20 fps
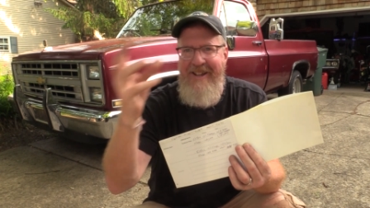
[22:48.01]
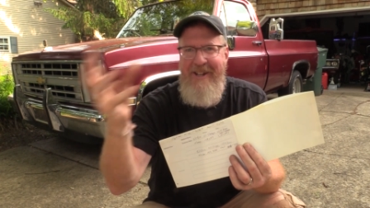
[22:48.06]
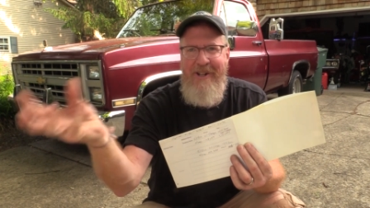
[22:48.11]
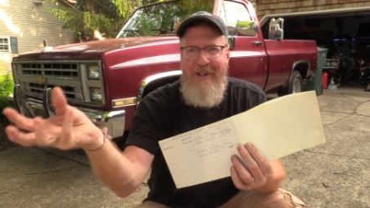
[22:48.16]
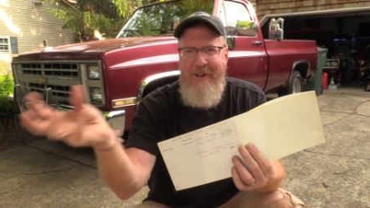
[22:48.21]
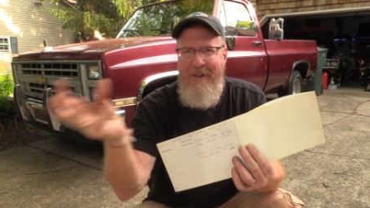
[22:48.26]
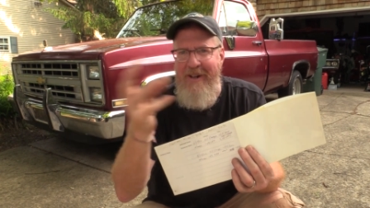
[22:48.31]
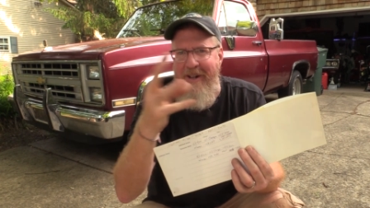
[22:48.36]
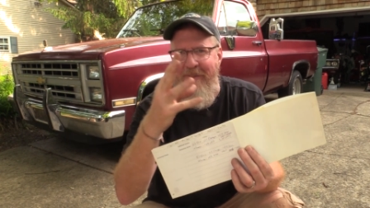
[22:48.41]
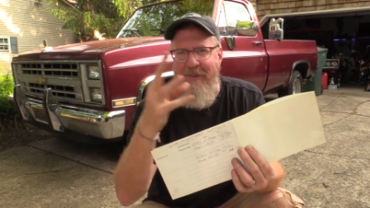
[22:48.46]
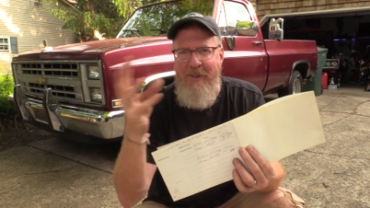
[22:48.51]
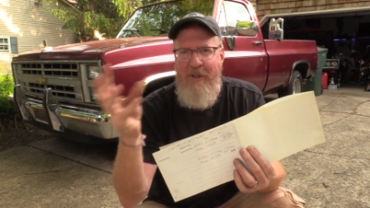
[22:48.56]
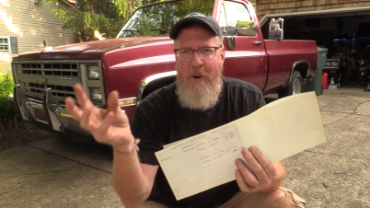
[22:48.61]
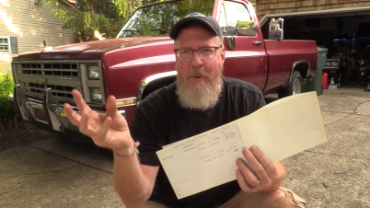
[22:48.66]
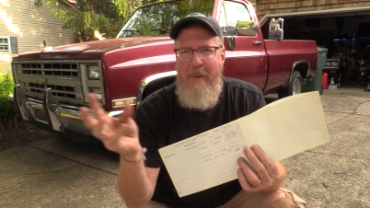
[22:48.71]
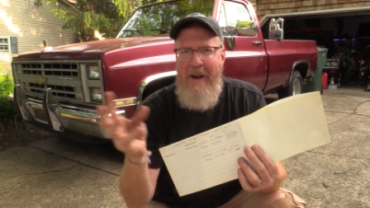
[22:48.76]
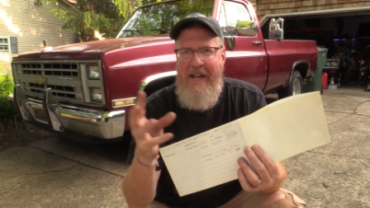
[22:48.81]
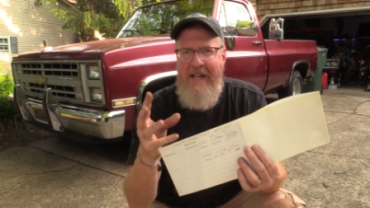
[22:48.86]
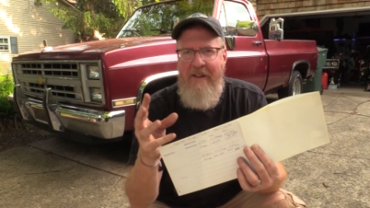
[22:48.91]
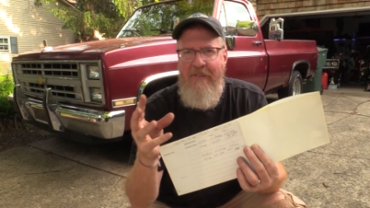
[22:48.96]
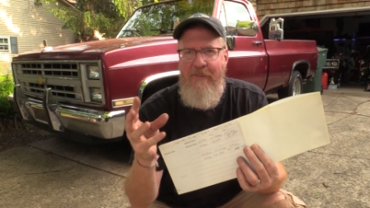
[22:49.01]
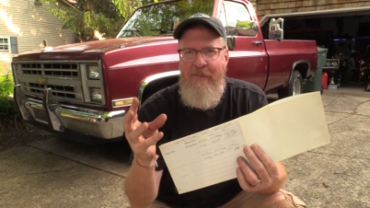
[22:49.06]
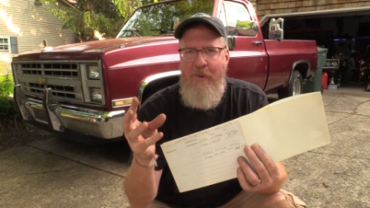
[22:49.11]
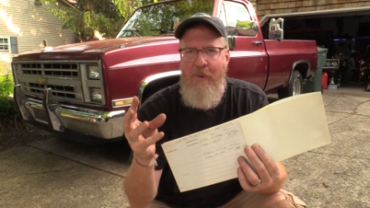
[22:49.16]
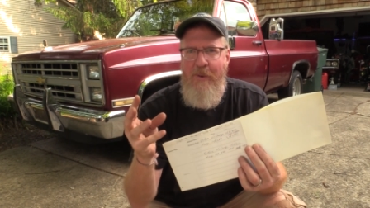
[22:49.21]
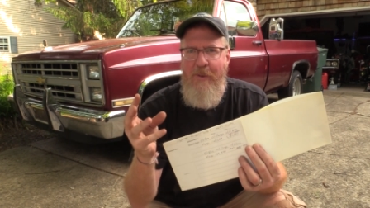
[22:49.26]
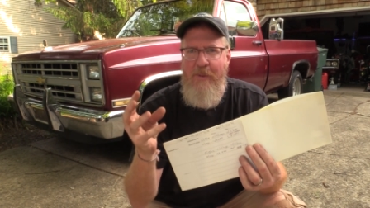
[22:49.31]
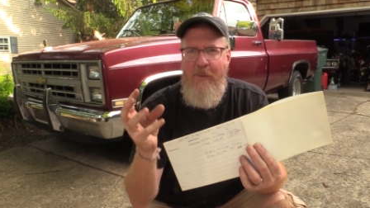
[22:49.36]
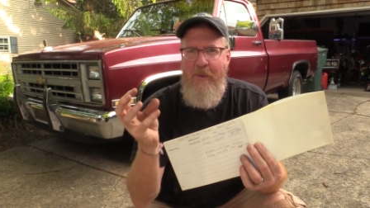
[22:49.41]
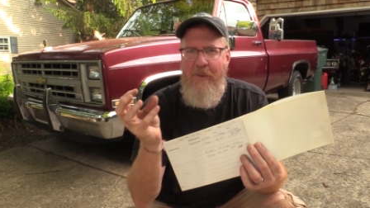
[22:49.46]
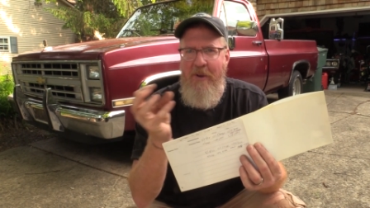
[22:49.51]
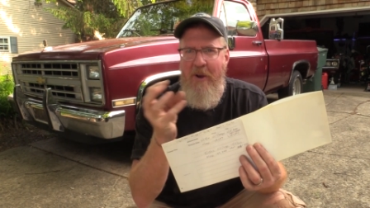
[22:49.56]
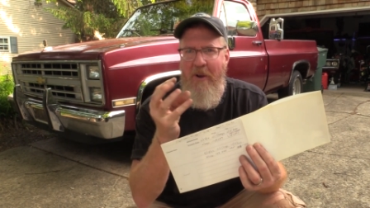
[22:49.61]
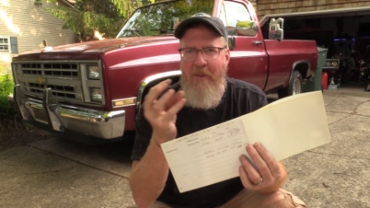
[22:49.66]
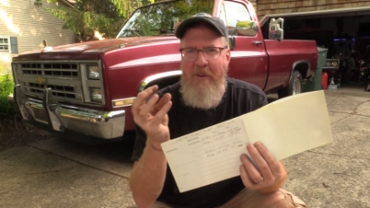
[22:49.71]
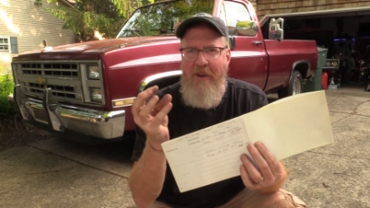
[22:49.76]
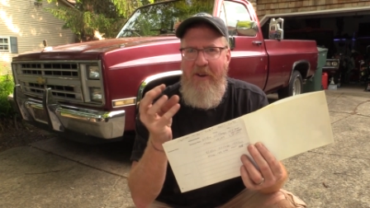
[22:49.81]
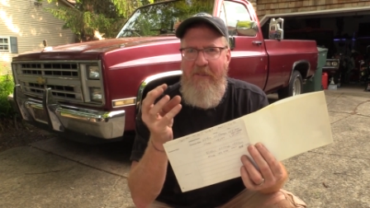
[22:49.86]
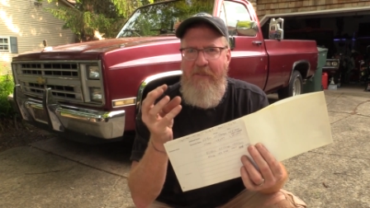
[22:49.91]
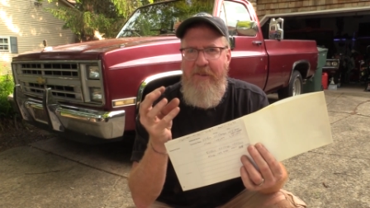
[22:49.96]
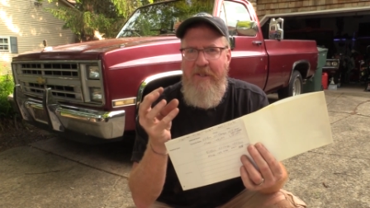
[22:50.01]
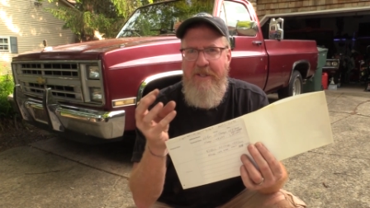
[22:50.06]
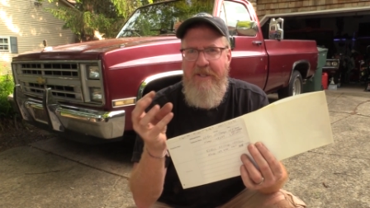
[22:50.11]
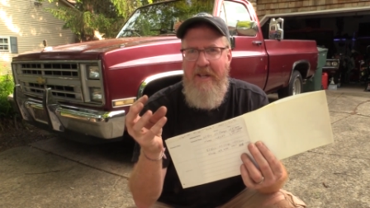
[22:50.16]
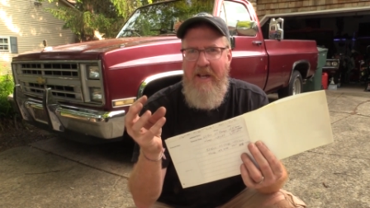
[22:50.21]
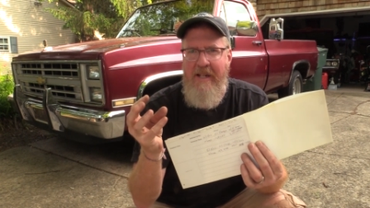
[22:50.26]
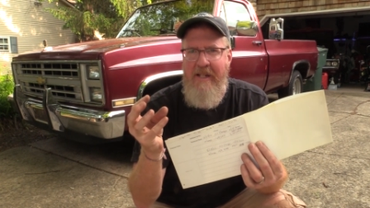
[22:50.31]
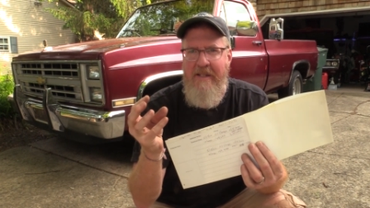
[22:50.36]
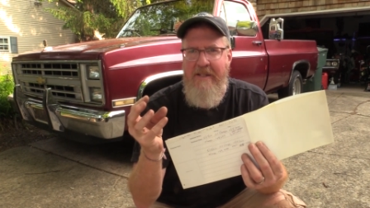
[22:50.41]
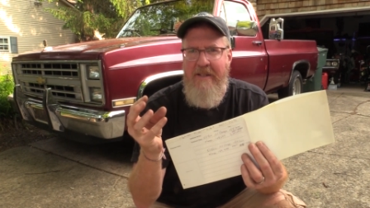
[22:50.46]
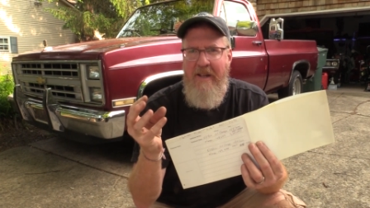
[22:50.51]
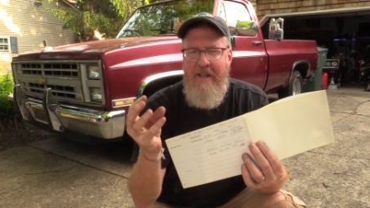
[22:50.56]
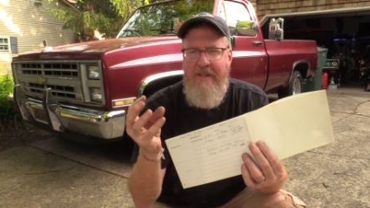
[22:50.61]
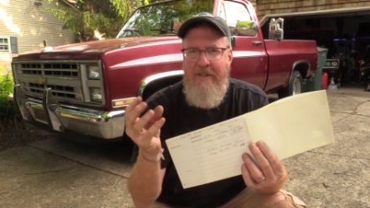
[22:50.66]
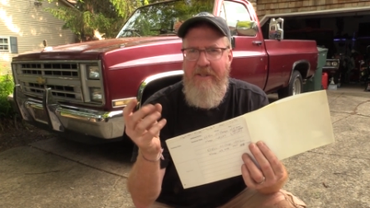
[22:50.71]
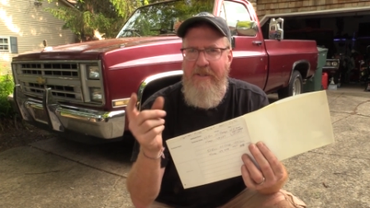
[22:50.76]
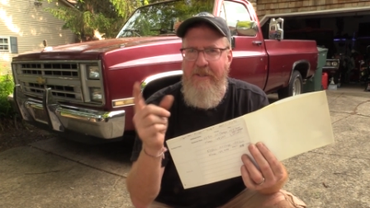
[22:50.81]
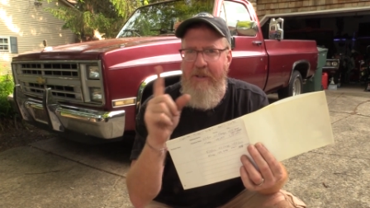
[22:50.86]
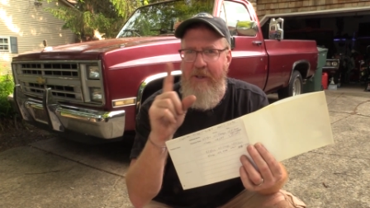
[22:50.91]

you don't have to go back and forth with all the different socket sizes.